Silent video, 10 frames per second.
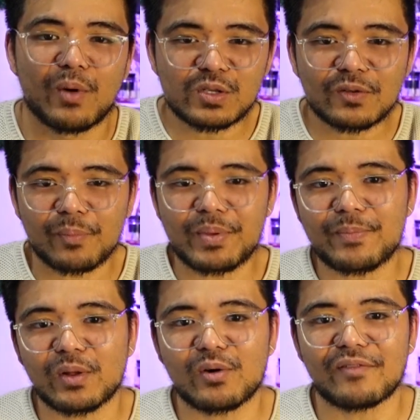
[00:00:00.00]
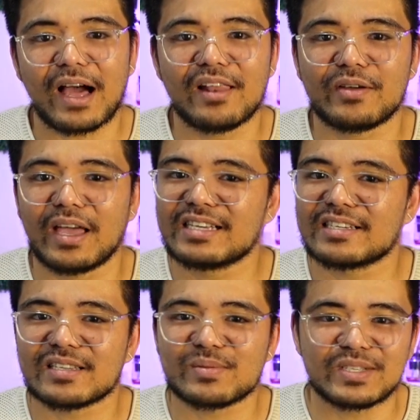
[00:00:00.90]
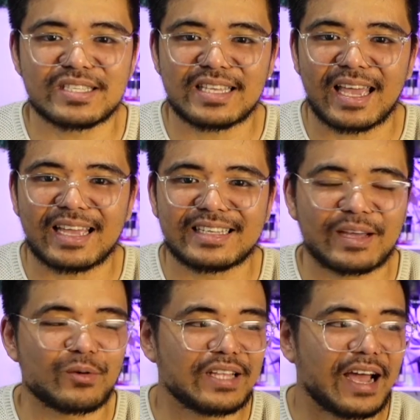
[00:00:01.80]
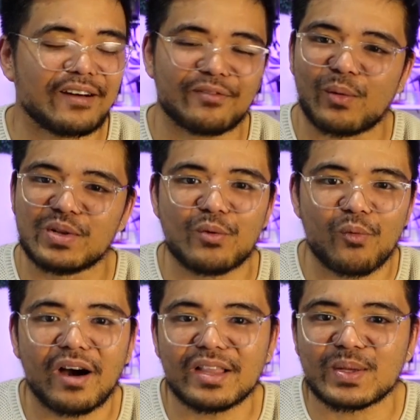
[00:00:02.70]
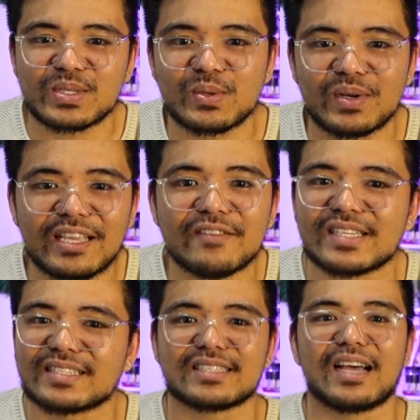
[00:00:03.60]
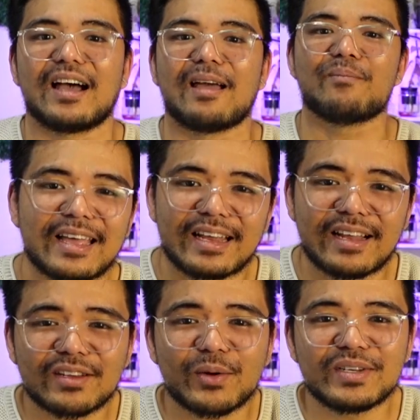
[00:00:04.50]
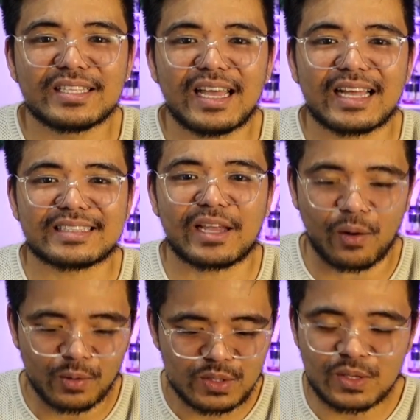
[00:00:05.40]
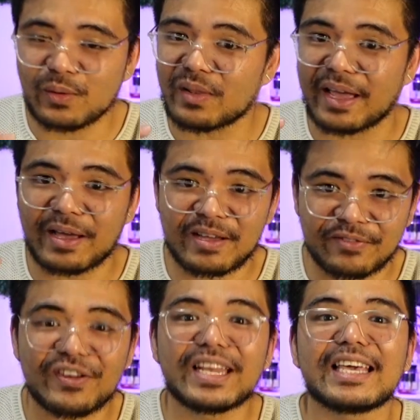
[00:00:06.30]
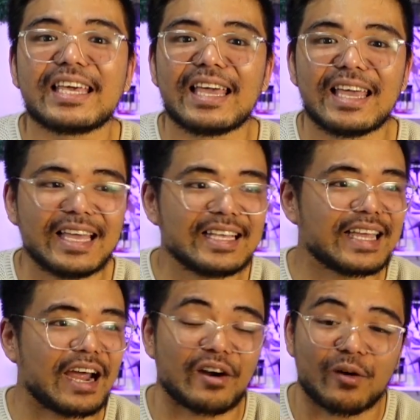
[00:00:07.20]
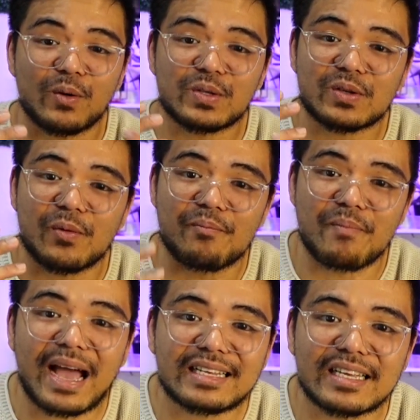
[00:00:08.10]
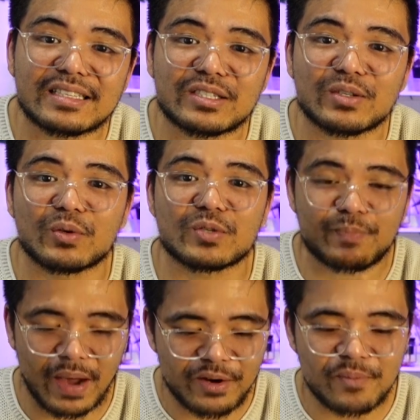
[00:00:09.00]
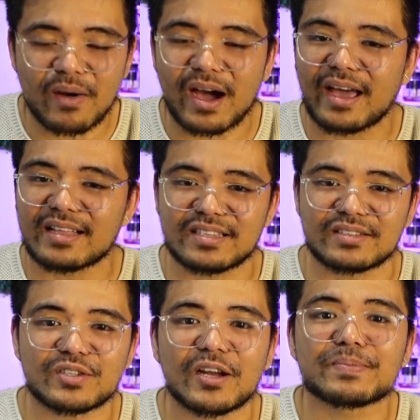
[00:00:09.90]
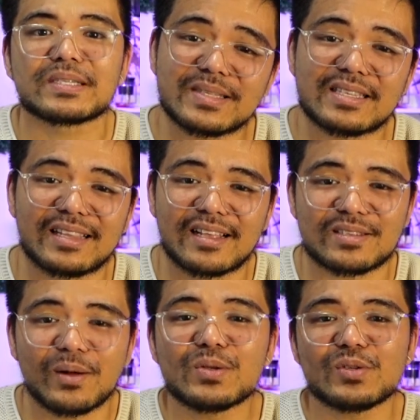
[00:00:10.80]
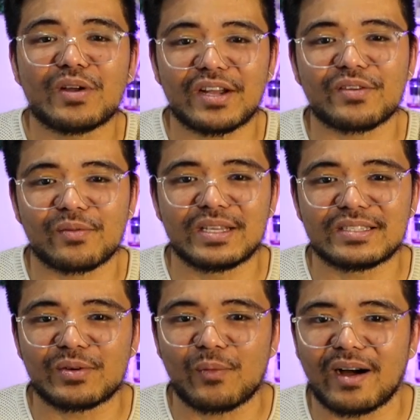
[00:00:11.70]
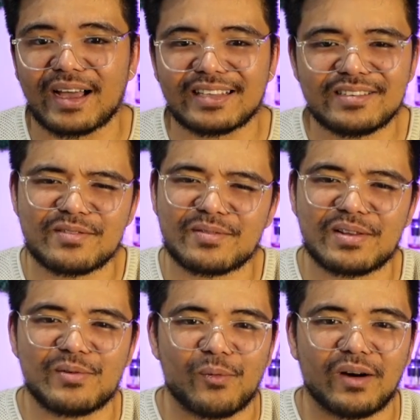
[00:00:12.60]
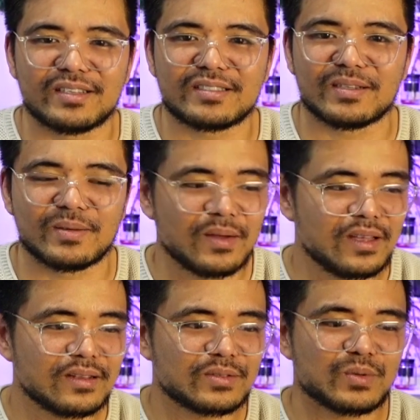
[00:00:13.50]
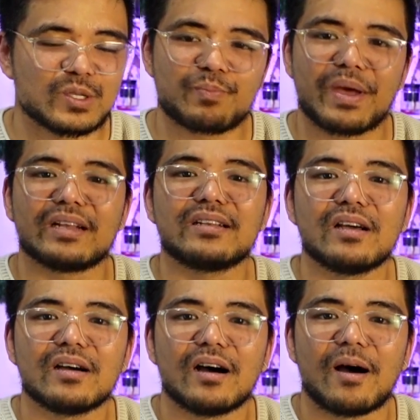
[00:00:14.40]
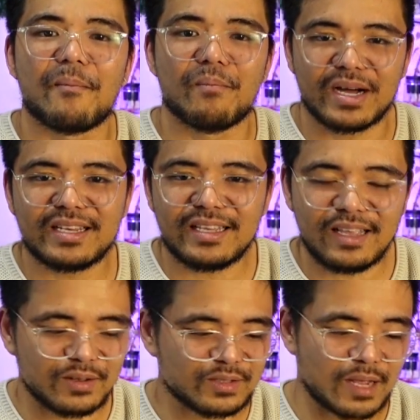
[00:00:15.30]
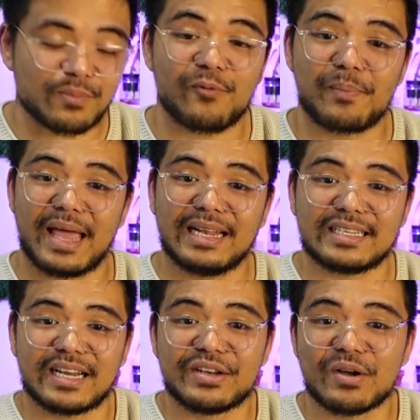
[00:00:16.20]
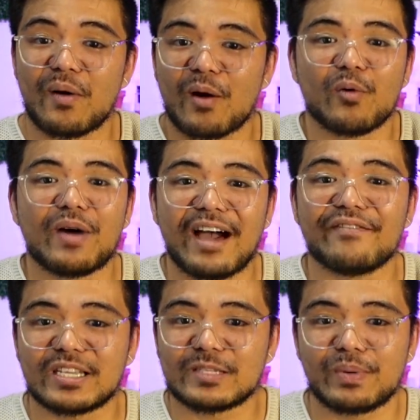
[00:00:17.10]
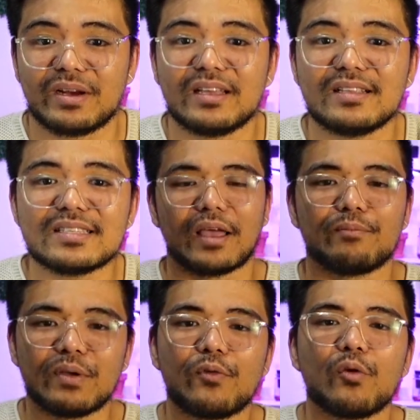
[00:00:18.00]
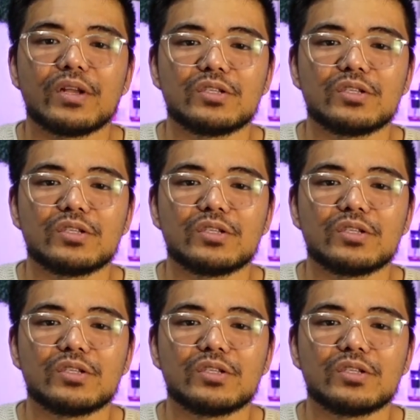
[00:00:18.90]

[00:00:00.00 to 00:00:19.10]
Most of the people who have alocasias would say they would have only one or two leaves at a time. And not only that, they're also like finicky, they are also magnet to spider mites and thrips. And that's also another reason why I didn't really want to, to spend money on type of plant that I know I won't have experience. And before we